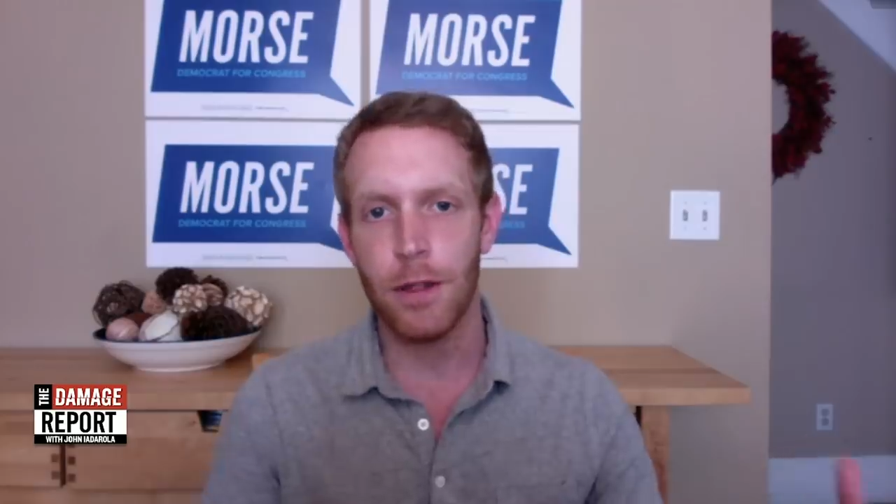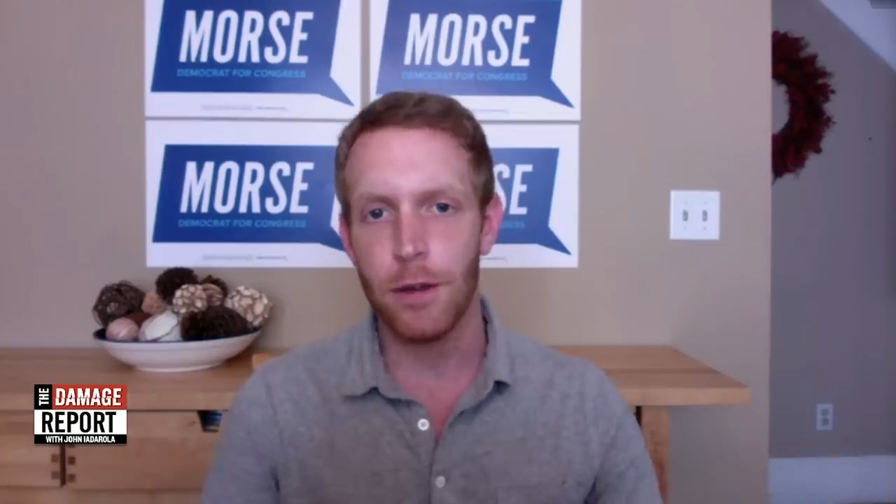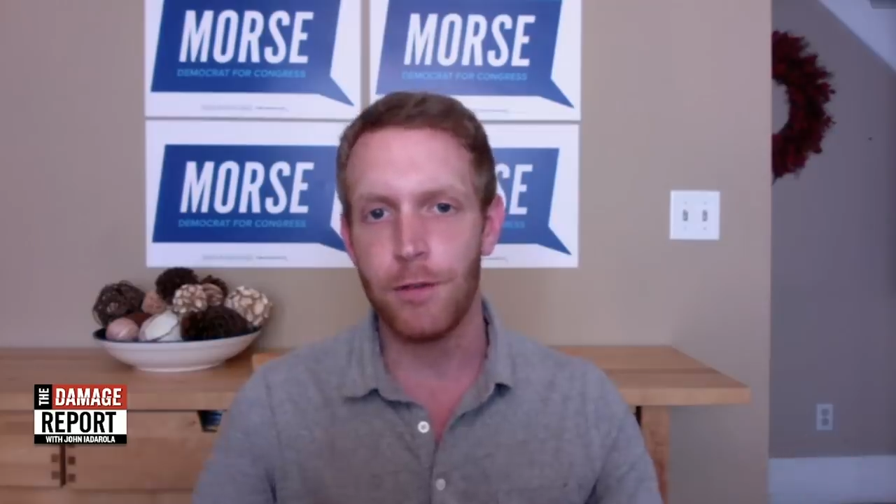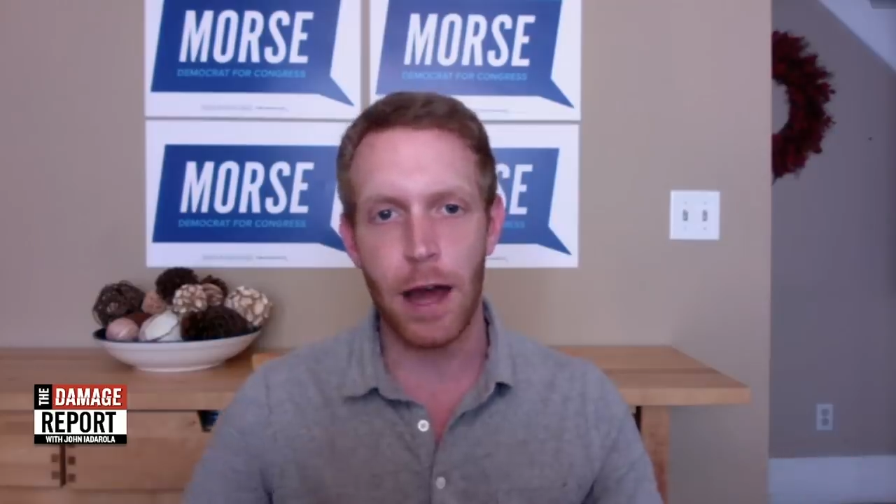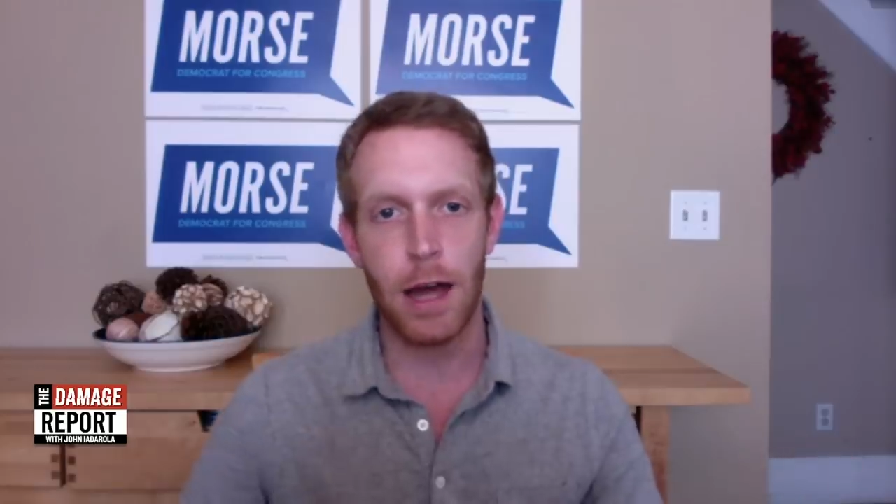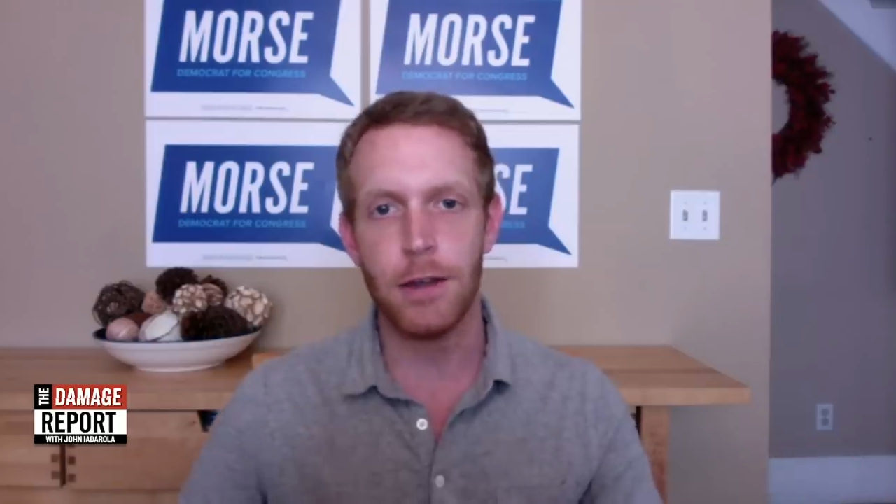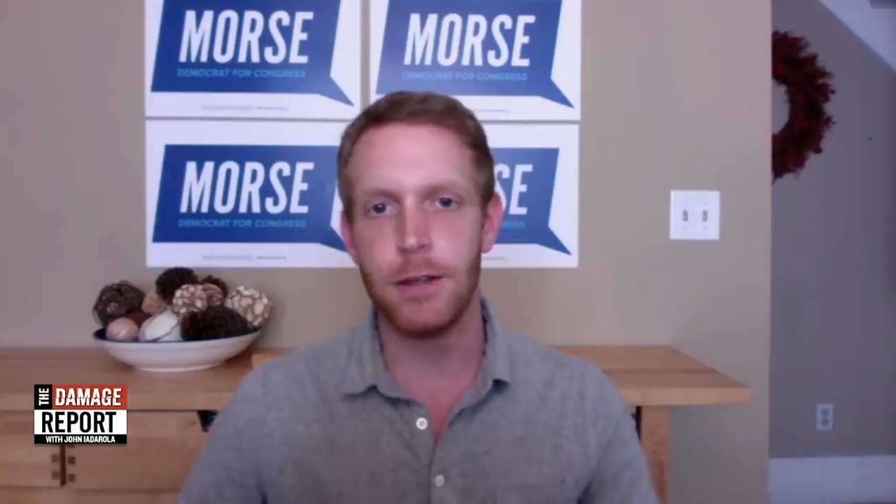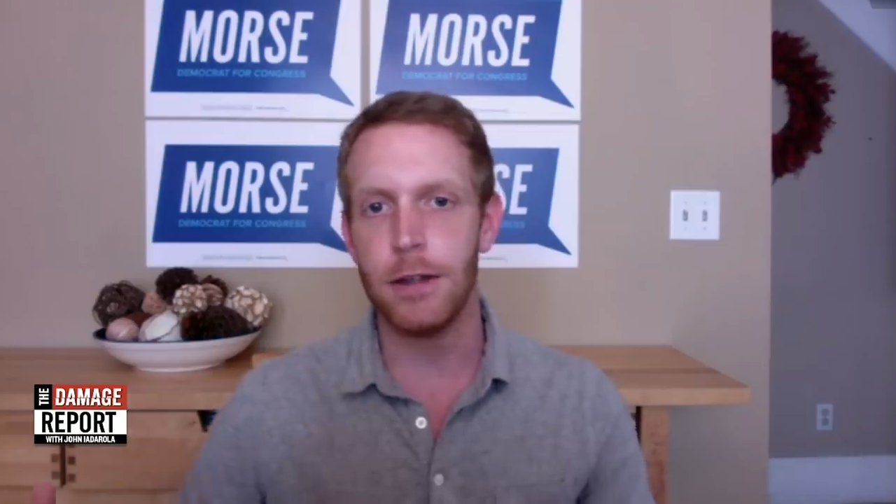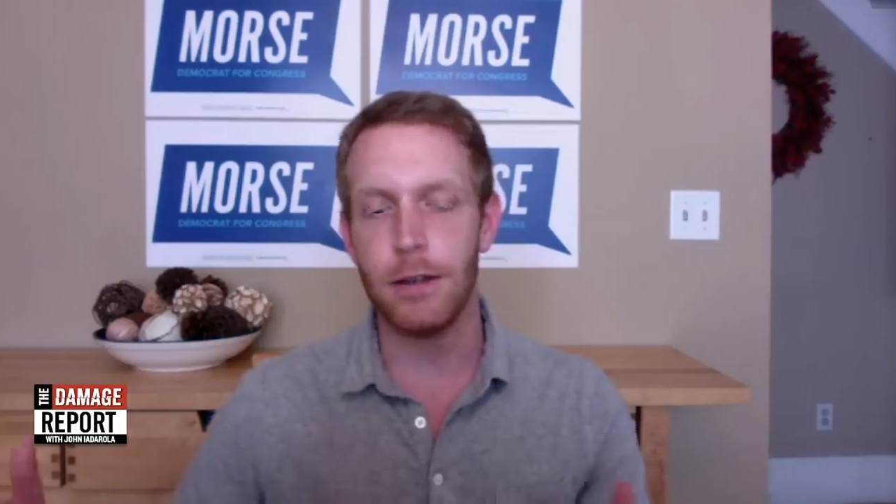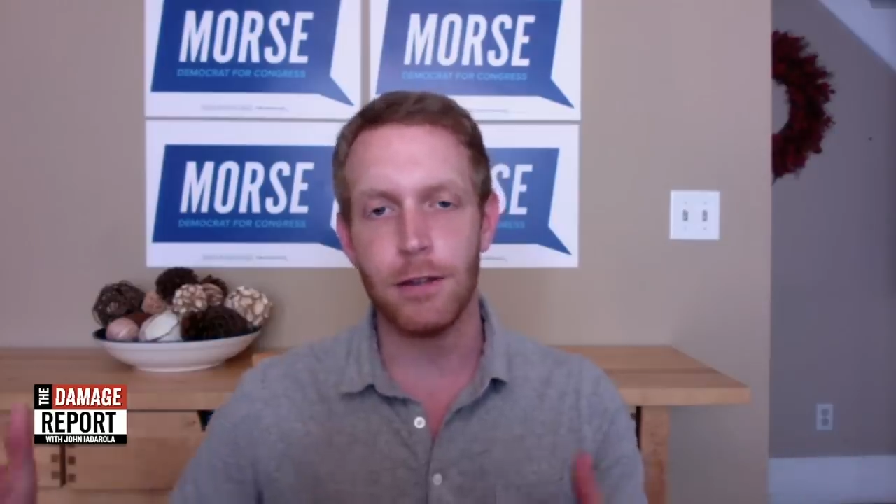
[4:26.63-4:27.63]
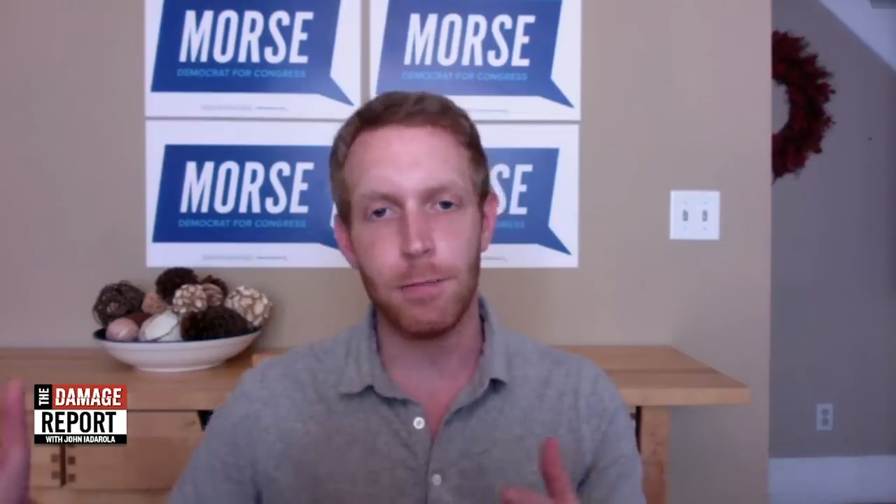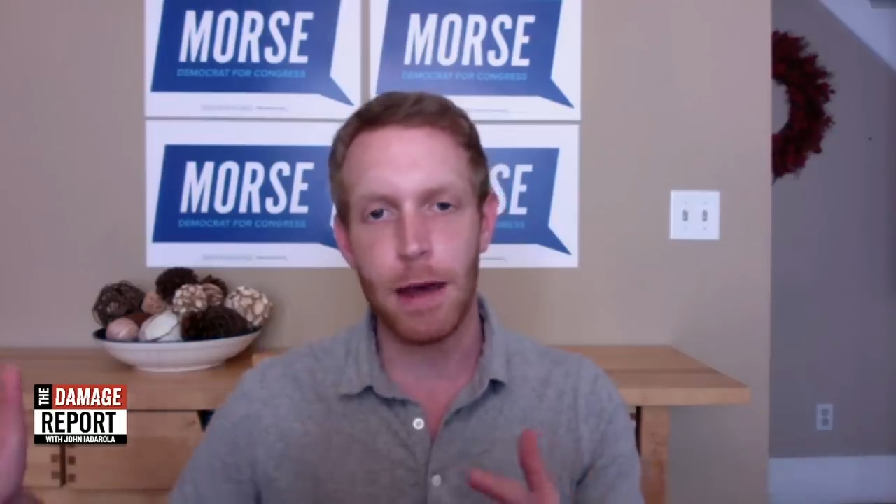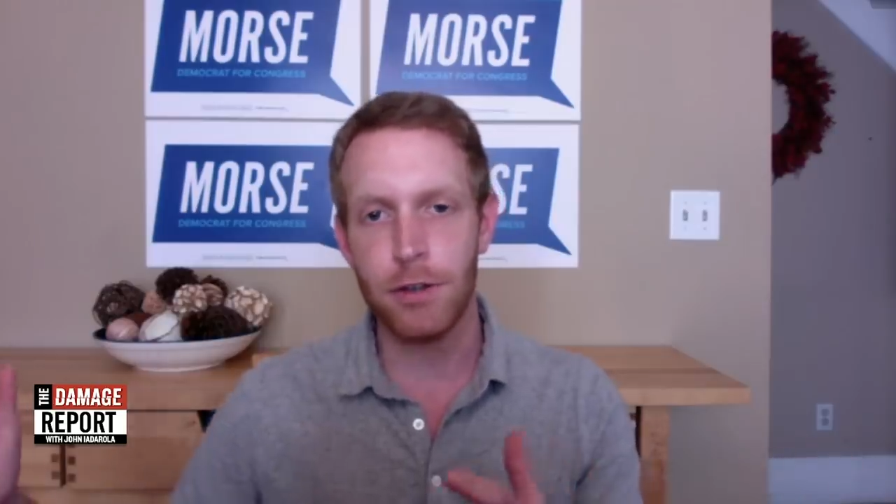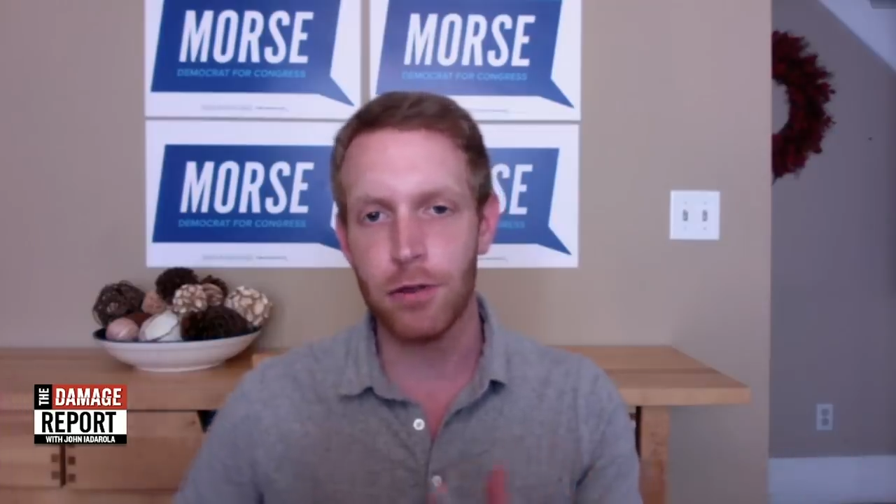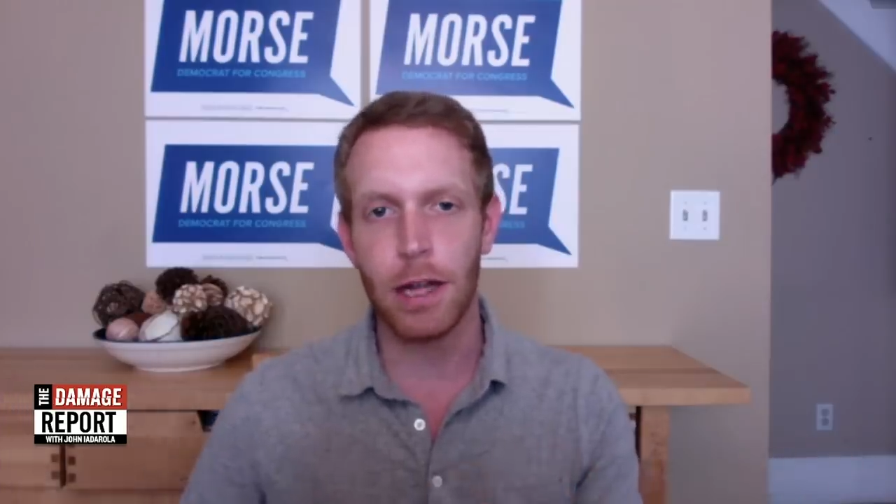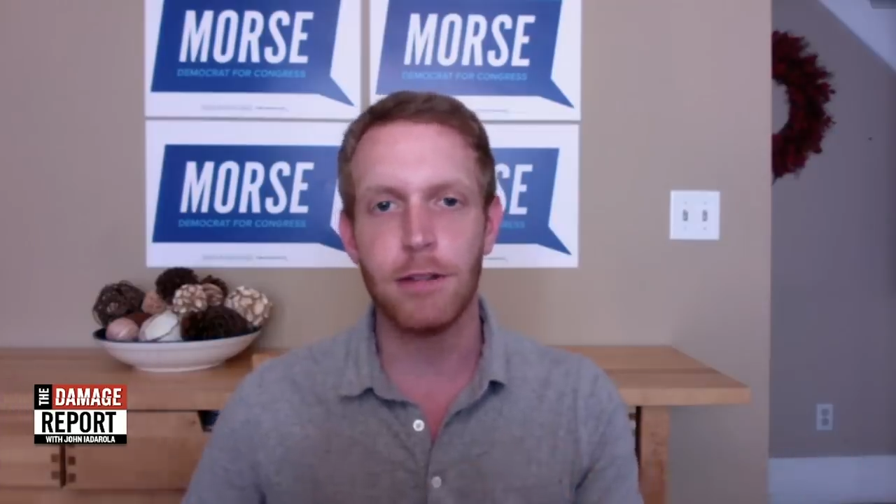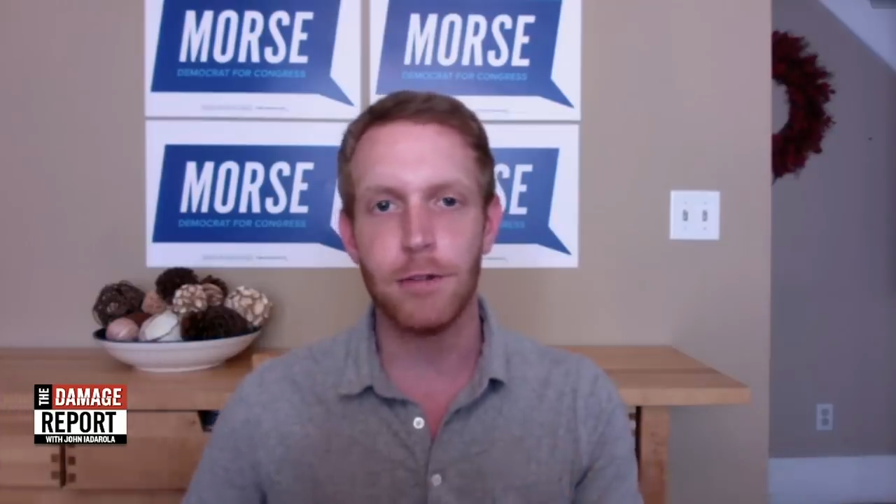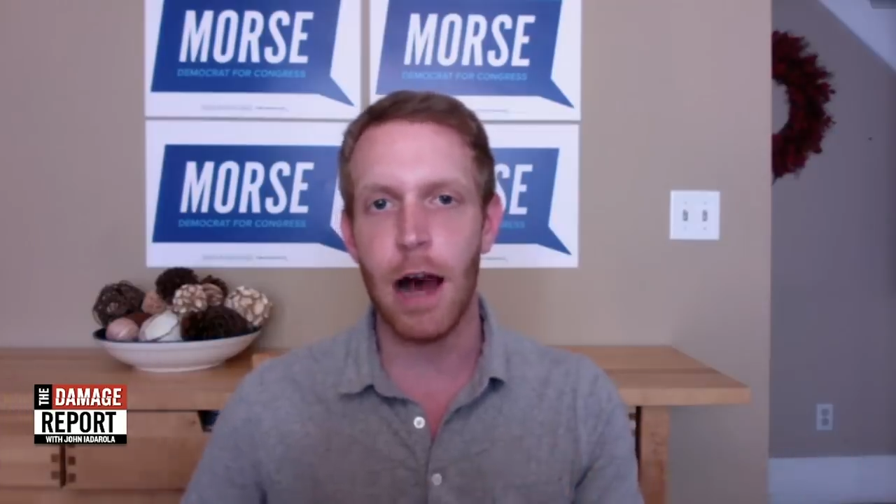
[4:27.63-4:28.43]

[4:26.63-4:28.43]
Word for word: the Fed to spend trillions